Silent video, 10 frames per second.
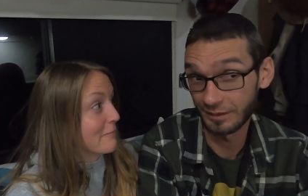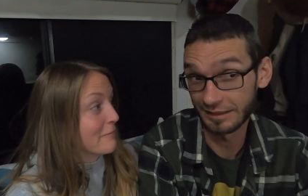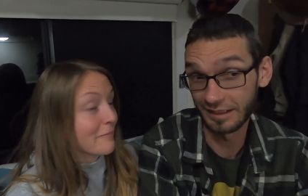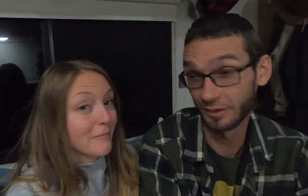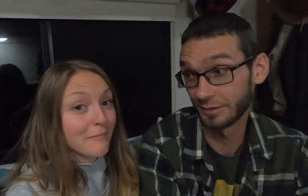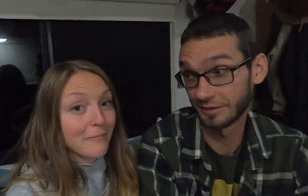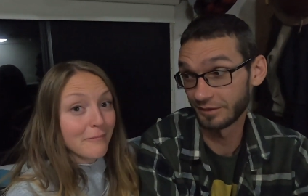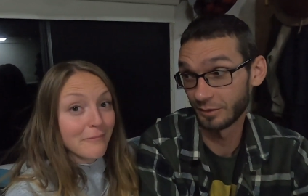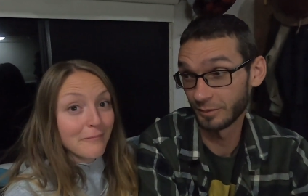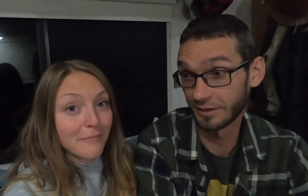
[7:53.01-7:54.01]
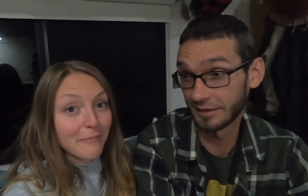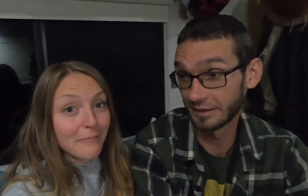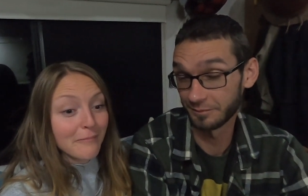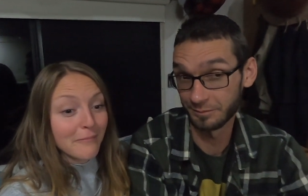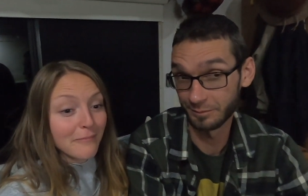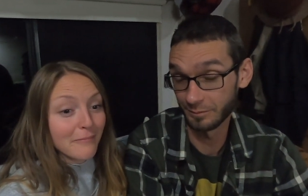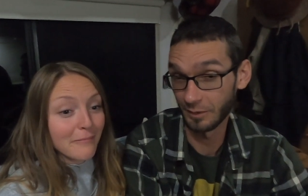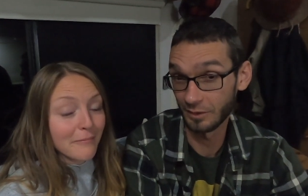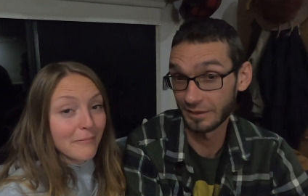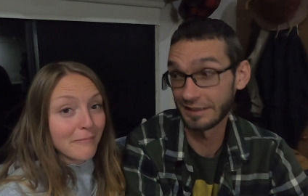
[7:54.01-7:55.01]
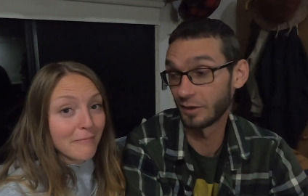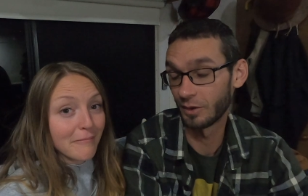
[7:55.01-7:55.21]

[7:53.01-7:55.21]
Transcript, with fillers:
Speaker 1: Right now it's not working hardly at